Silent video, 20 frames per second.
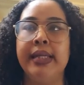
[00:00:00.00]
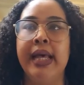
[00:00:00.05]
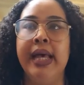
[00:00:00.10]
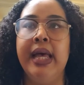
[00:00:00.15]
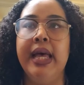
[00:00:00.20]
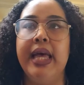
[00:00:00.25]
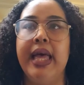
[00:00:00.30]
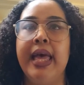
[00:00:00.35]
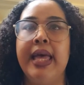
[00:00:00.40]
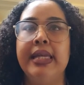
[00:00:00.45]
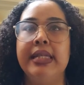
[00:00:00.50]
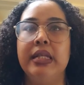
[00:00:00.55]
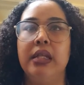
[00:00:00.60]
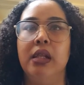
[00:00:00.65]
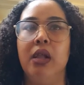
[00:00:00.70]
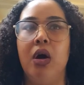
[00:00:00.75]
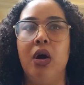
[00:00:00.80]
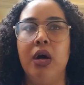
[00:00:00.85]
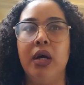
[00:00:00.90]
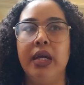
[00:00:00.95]
as
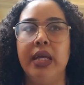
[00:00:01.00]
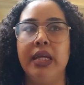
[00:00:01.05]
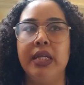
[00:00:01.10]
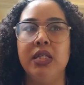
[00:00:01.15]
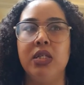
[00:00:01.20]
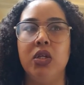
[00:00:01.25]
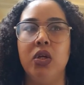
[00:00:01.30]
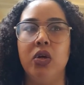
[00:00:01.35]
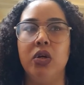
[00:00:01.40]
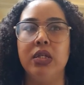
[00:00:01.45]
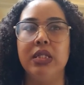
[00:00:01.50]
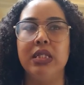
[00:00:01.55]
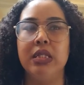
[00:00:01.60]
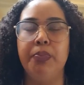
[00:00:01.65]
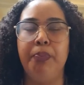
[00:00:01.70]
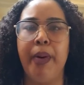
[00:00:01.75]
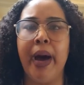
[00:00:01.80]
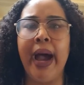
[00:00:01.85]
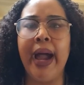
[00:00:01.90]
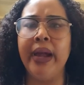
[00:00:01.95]
long as you're
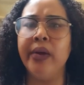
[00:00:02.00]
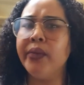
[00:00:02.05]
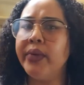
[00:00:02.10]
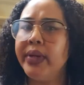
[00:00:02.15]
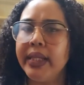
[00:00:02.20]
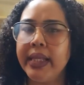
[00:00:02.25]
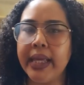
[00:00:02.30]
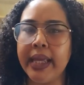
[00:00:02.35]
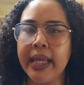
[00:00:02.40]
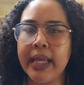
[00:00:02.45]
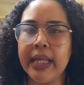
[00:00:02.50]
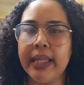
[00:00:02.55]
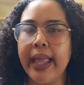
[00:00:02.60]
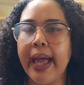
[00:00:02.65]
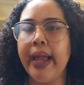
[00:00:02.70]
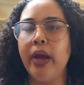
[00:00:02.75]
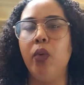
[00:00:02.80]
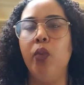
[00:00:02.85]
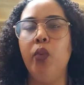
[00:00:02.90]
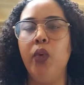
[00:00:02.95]
spiraling, like
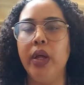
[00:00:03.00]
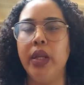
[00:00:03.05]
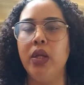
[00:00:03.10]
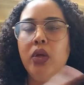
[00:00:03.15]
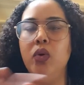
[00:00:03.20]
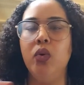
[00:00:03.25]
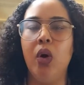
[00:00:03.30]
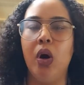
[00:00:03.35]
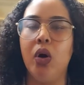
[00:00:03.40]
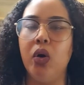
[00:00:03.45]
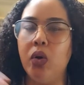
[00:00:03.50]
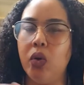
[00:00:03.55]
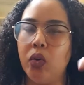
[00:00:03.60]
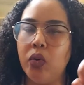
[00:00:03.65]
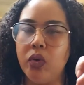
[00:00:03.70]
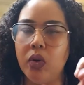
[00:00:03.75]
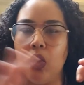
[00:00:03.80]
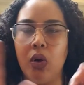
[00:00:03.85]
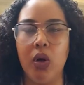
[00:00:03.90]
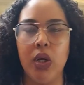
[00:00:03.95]
what do you hold
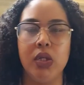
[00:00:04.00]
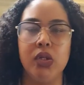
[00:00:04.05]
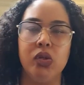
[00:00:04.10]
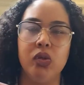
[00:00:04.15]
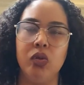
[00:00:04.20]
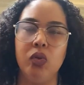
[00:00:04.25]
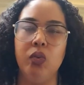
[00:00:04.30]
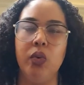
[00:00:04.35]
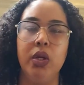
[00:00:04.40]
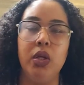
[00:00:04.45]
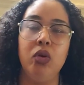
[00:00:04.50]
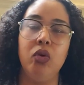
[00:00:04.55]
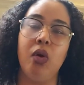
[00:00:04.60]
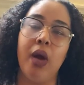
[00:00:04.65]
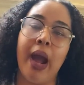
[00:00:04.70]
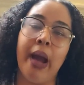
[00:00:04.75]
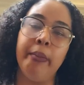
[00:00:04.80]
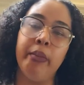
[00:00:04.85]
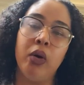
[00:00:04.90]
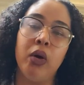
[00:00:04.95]
onto? What do you grab
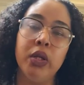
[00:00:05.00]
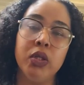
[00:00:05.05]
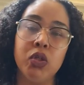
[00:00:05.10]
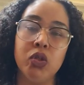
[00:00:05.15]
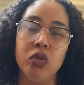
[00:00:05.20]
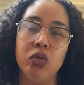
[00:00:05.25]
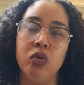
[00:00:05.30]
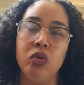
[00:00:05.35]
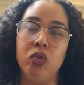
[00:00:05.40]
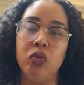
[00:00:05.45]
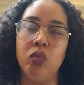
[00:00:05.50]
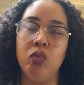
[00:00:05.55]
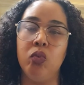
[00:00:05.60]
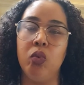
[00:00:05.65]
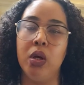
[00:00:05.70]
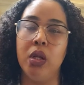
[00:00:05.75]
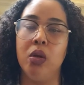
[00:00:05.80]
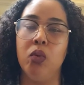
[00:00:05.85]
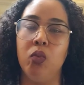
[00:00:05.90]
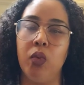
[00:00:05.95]
onto?
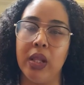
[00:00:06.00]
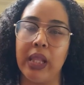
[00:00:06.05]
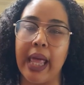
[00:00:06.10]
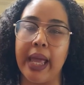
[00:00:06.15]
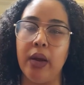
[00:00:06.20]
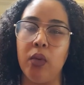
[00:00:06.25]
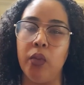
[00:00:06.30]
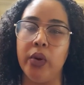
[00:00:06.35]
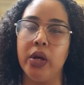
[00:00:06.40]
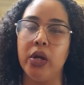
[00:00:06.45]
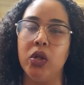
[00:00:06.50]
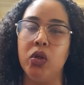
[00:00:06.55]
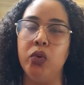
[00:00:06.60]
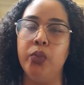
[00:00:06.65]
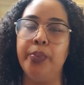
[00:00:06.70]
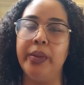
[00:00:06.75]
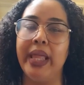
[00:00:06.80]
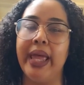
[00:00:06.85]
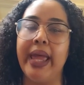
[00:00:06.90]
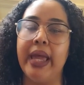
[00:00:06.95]
Where do you
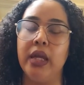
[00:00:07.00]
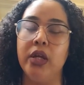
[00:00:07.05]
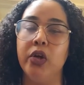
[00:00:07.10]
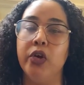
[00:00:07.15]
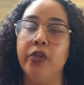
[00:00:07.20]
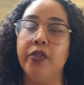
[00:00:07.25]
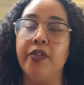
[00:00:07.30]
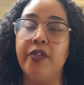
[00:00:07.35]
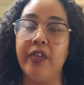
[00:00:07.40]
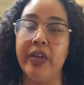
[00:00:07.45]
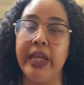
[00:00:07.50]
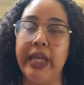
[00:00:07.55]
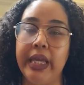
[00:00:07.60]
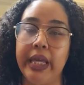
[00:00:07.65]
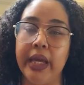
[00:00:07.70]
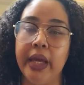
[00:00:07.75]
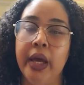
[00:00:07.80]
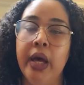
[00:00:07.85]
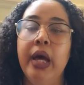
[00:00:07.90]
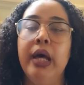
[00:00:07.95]
plant your feet?
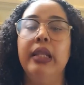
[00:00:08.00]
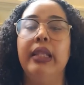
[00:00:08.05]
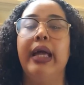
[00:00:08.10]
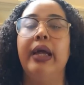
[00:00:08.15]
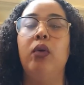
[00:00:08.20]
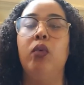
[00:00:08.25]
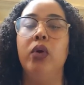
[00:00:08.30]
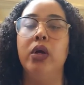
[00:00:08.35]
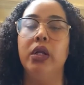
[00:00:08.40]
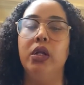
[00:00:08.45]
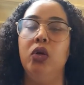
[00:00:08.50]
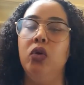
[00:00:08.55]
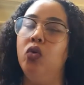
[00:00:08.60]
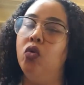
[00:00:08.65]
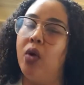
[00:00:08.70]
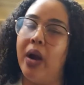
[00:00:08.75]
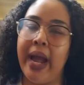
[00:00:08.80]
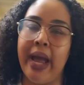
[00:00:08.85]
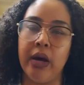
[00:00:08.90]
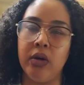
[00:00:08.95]
Like, where do you
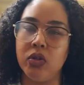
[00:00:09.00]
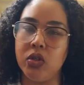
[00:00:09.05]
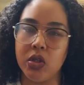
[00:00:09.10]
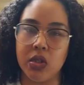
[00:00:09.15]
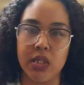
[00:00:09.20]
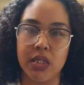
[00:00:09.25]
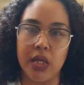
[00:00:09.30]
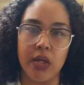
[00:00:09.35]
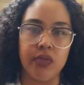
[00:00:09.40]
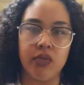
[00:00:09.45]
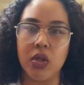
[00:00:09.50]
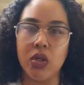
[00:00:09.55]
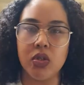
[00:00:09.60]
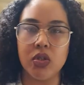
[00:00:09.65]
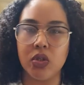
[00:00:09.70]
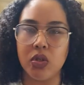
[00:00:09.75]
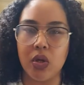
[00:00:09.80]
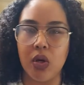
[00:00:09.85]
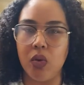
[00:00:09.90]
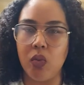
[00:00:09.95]
ground yourself? There's
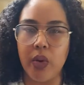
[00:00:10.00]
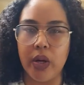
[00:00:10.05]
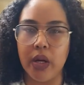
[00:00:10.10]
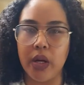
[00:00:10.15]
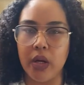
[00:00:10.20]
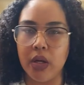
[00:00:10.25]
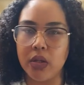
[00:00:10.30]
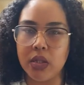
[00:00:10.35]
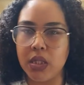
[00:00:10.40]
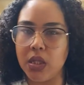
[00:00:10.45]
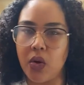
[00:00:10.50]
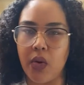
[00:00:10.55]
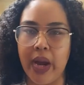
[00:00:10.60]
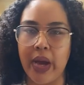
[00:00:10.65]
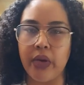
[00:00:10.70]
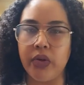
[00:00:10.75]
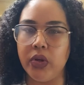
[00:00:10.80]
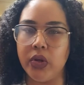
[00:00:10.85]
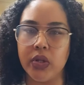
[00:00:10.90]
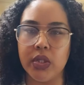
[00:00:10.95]
nowhere to ground
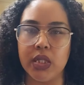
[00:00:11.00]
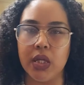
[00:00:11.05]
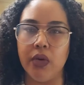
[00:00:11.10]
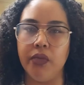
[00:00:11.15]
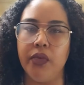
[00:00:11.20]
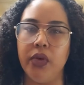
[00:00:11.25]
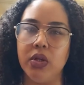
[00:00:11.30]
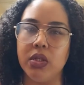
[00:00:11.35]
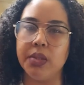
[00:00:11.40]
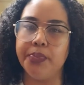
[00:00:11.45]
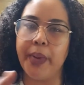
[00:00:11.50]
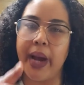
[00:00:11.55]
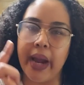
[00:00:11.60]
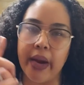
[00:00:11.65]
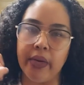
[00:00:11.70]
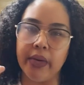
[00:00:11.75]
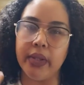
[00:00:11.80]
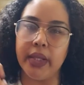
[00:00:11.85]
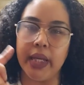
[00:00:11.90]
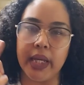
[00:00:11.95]
yourself. You're
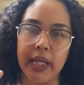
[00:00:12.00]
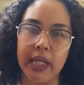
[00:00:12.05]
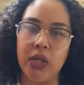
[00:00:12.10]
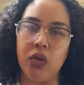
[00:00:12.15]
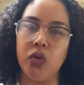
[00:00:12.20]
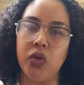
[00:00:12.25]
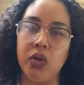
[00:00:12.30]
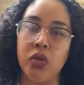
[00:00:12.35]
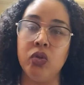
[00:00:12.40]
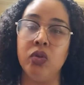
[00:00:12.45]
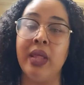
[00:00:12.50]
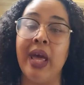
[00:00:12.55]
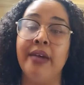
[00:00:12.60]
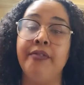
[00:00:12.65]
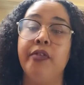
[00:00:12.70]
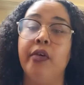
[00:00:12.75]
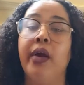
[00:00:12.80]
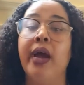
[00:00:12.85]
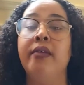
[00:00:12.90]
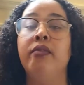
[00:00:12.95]
spiraling, and you can do that
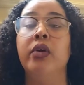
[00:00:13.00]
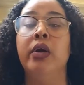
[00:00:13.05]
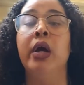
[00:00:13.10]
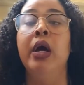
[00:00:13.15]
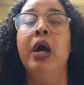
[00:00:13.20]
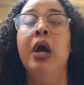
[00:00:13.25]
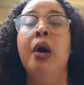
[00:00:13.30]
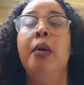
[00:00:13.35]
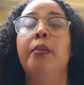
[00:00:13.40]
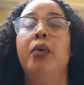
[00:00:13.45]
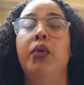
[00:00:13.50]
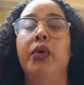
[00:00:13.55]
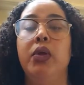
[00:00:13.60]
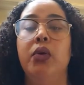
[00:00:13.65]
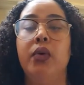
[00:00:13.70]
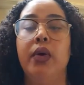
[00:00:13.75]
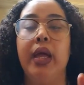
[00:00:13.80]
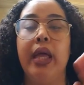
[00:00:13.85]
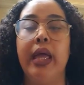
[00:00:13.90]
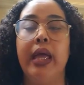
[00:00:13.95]
forever. But when you
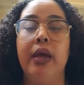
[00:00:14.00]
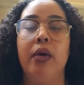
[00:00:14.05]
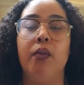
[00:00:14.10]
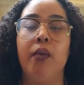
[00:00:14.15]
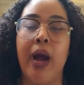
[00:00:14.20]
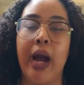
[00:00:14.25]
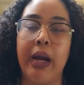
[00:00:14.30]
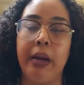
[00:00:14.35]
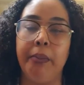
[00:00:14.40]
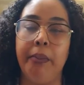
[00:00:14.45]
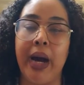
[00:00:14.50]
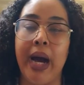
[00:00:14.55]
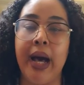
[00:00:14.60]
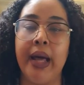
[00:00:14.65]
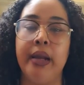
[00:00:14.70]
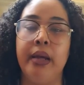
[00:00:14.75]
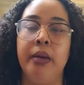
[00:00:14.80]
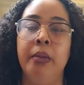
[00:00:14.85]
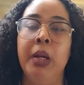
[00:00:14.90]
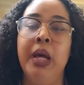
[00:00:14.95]
hit rock
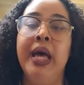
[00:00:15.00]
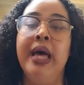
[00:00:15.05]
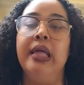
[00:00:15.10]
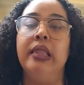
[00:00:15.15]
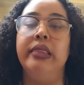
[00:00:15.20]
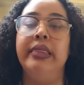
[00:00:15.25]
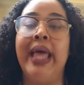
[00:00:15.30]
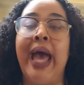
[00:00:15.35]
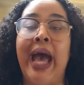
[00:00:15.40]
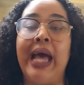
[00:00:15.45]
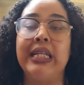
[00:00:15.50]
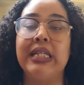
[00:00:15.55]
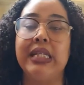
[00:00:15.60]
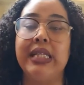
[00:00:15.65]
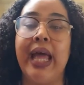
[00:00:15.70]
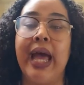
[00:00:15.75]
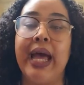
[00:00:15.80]
bottom, that's that